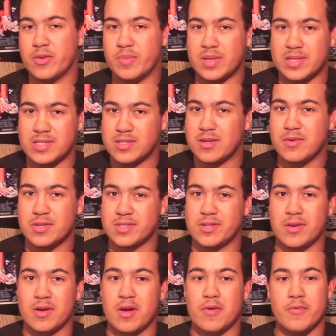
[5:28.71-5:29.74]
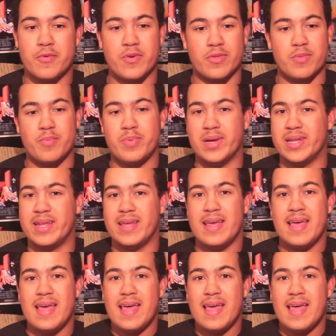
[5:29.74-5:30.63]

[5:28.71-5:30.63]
bit slow to start out with, but